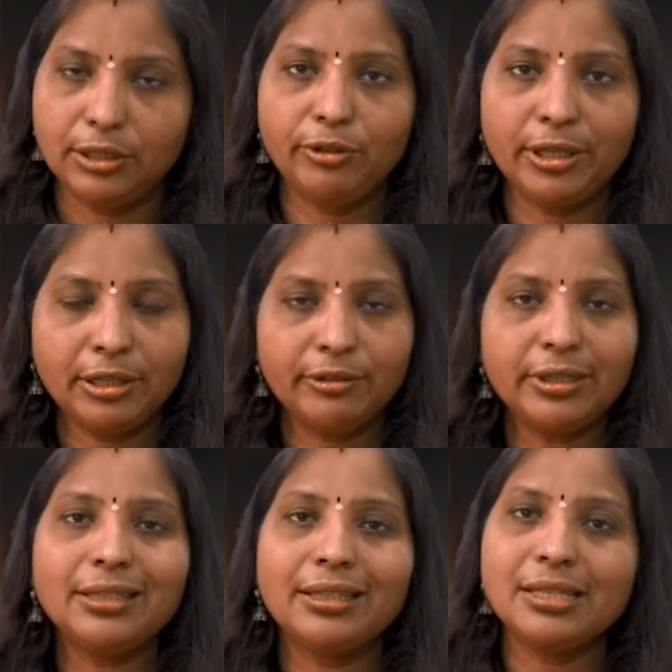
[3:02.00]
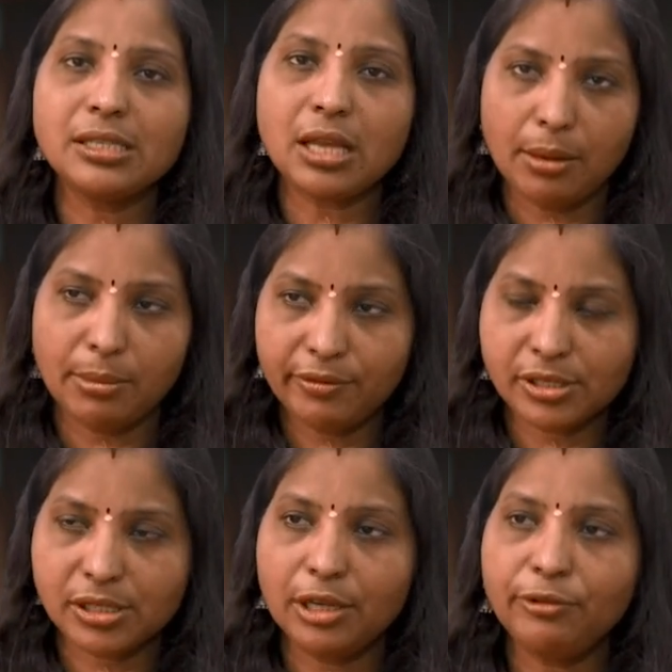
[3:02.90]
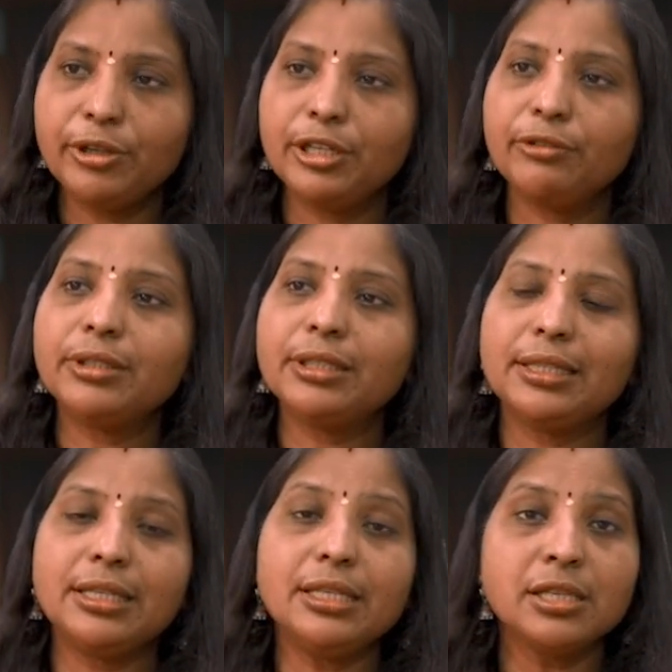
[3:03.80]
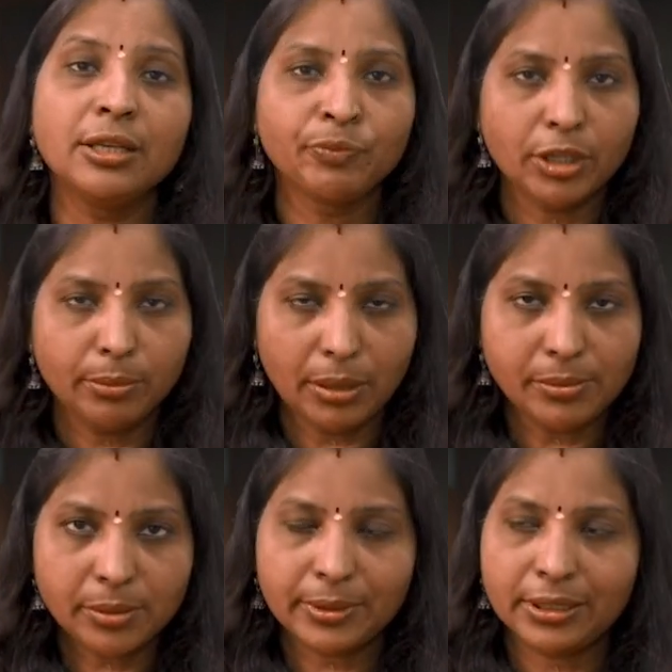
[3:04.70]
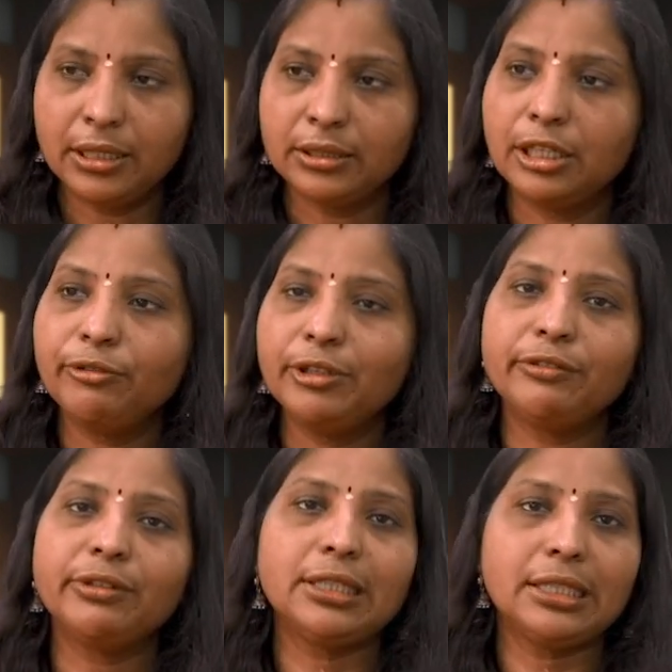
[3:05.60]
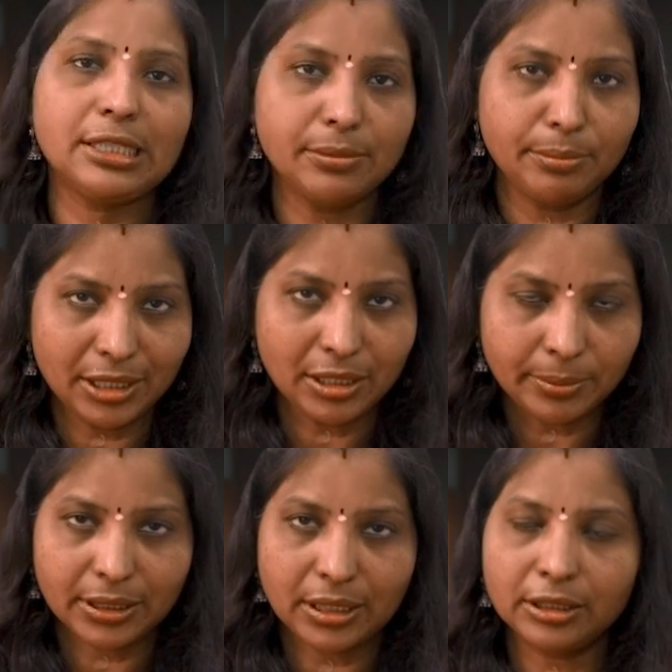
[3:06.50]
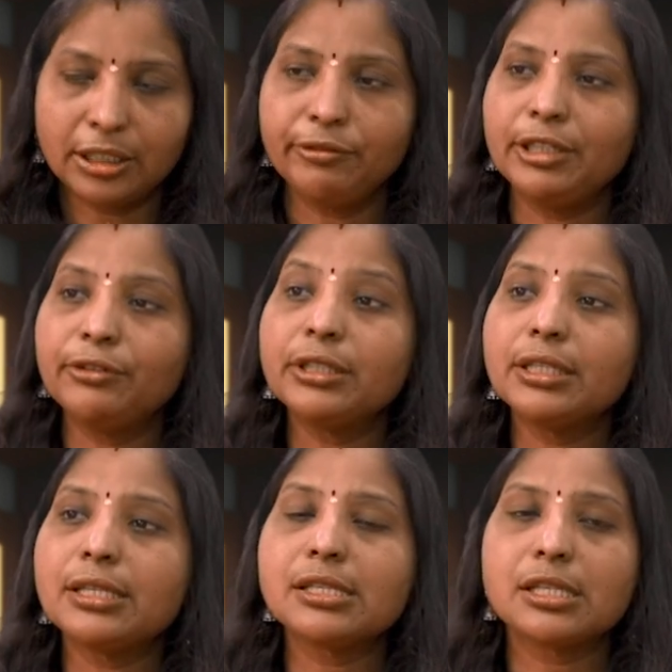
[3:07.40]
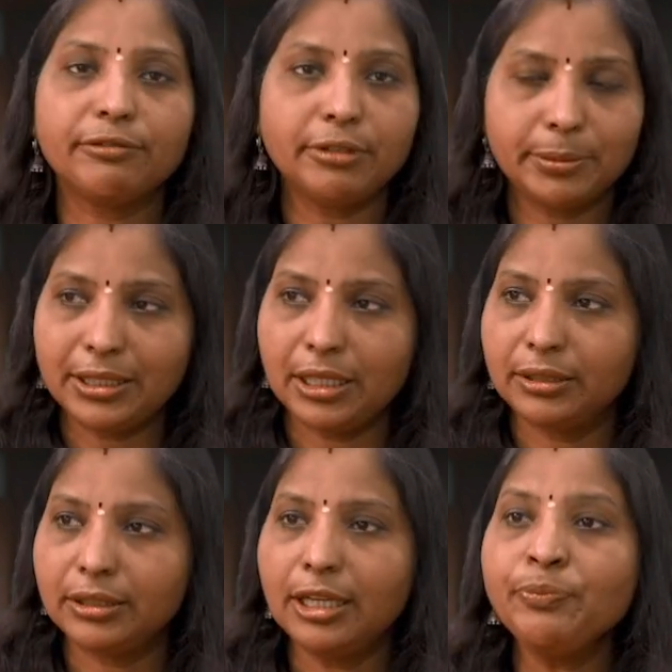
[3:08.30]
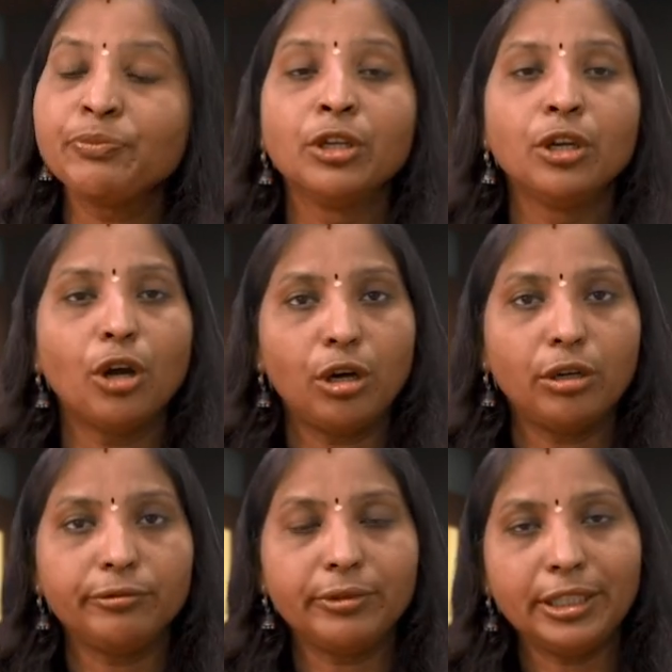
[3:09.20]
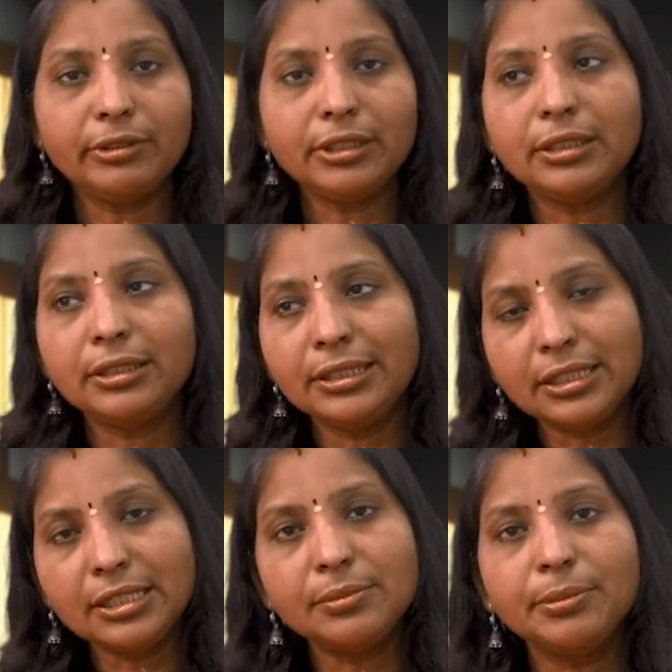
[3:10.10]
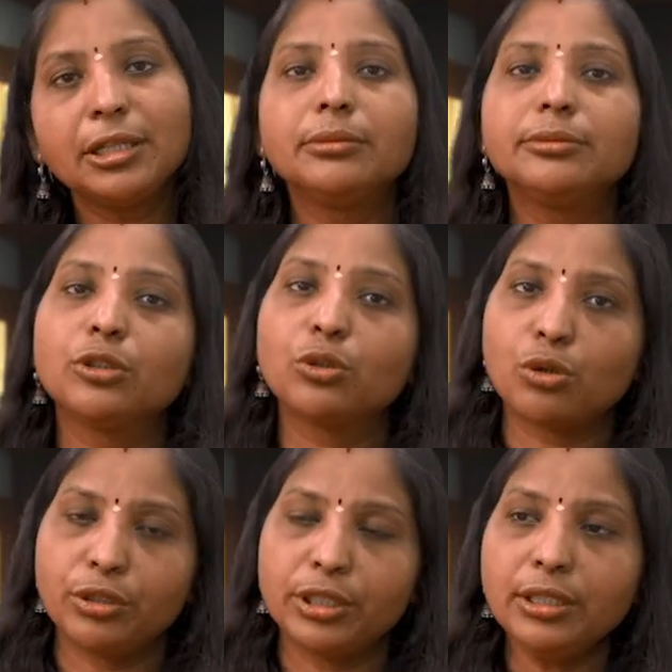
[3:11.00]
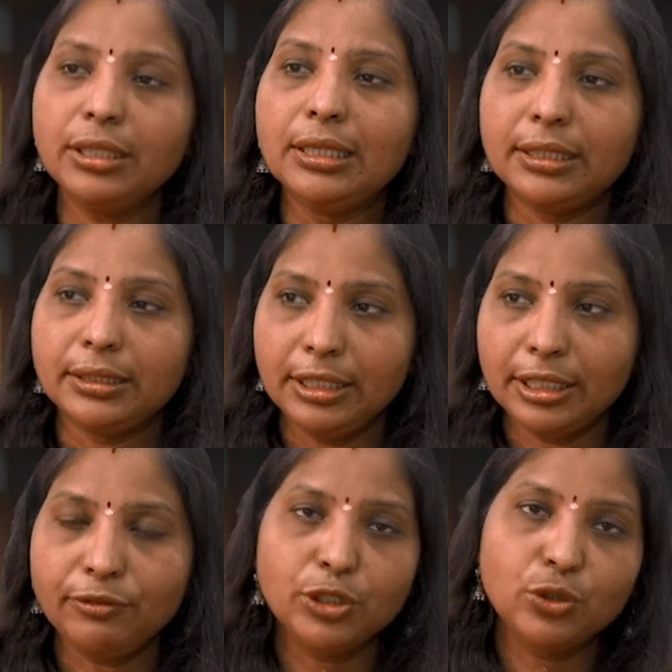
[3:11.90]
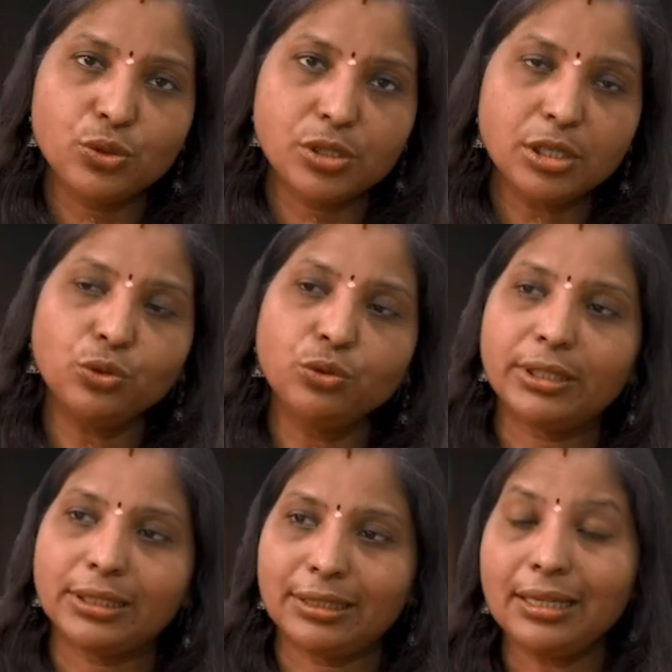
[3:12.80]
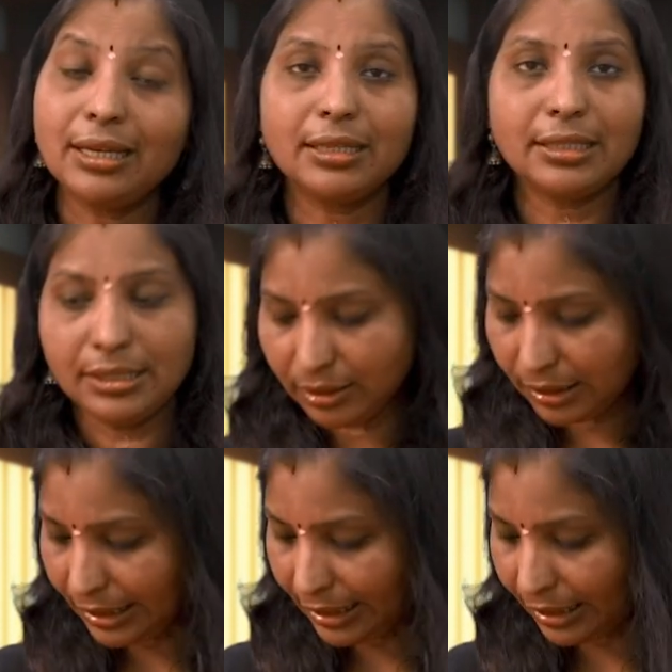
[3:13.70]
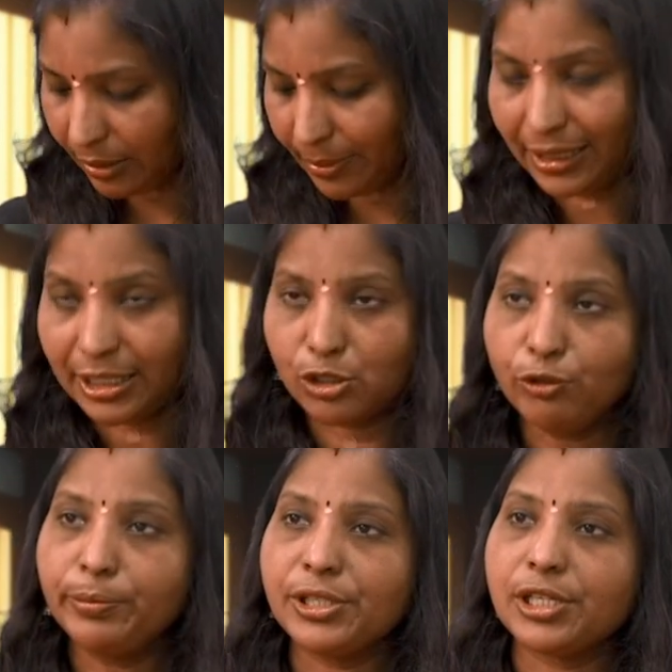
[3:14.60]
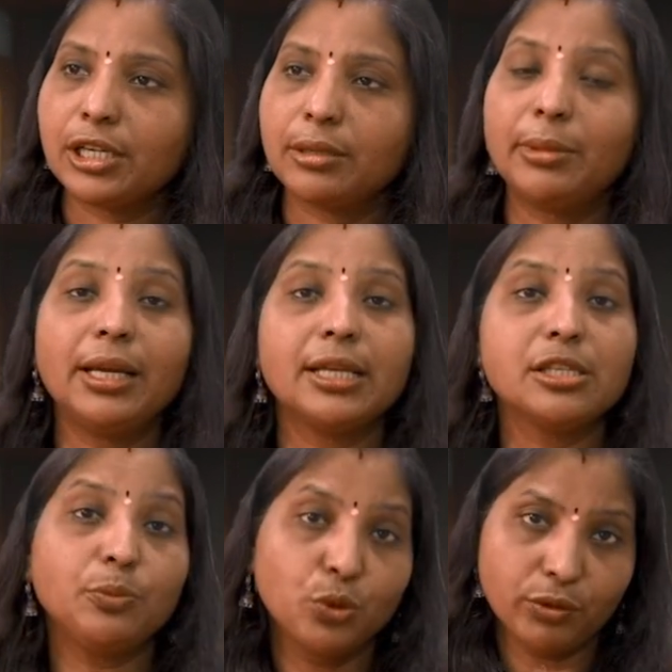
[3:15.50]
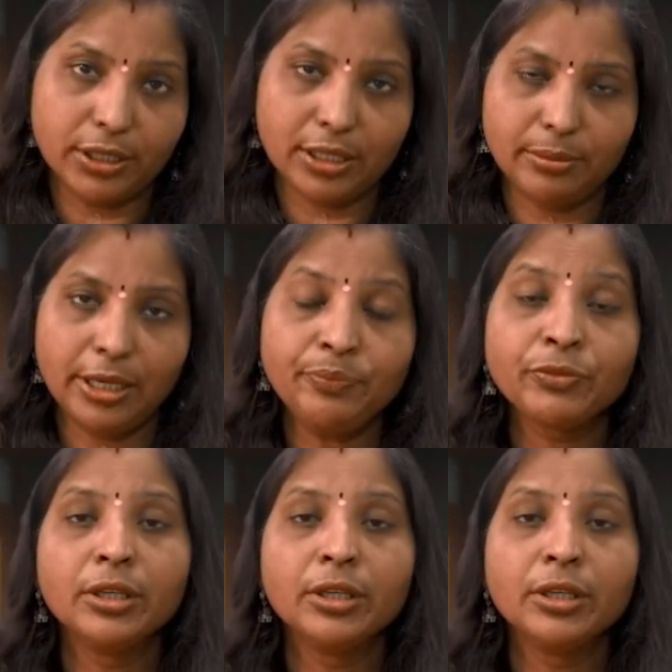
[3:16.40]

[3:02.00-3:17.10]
Whenever there is Amavastha, whenever there is Mamsa Pradhanta, whenever there is Meda Pradhanta, whenever there is Kapha Pradhanta, whenever the disease becomes the chronic, there we use the Udvartana in a clinical practice of Panchakarma as a Purva Karma.